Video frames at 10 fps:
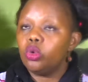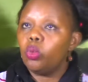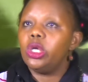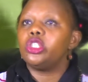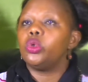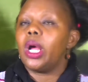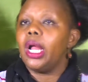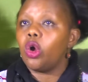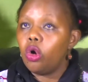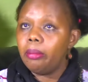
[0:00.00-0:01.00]
you wish, you
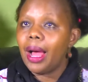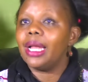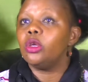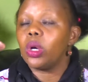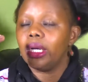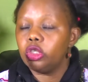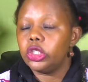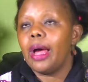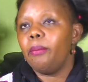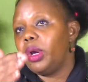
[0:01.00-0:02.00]
can command, you can
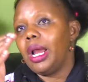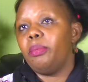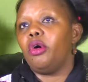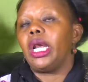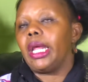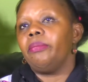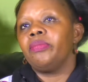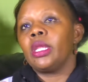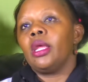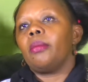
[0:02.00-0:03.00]
trample upon him.
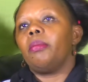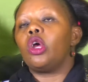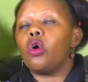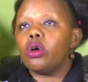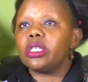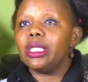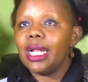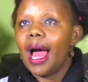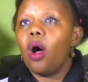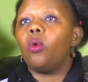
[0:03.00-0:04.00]
Because
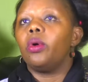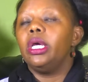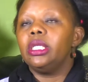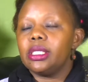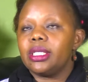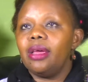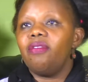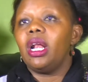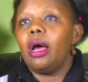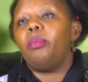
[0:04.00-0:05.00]
now it is
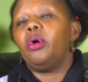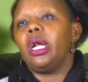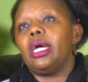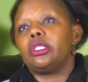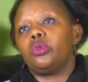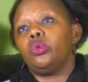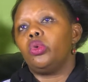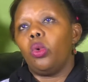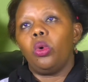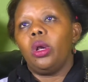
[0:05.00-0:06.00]
given upon us to
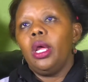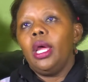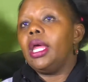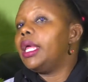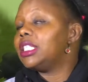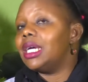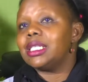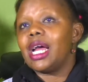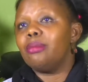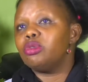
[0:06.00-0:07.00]
rule. He
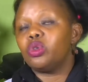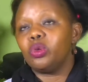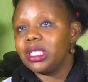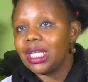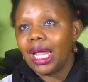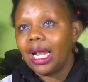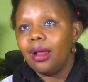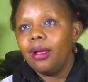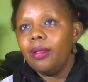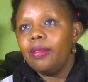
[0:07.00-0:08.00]
just comes to steal
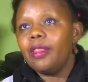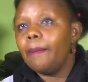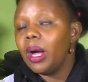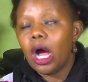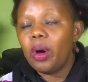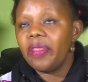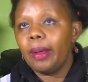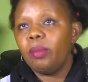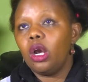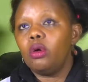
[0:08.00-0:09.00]
the power
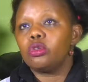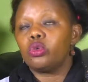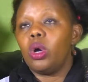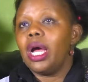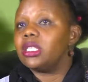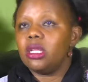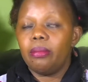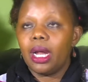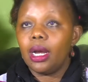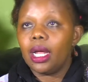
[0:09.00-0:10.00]
that belongs to us, the
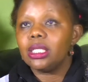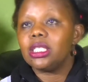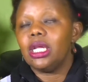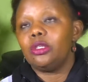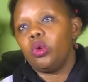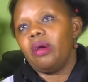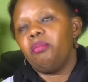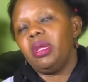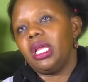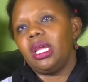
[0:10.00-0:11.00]
mandates that we have
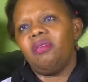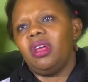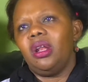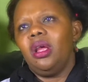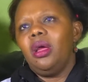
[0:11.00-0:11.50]
been given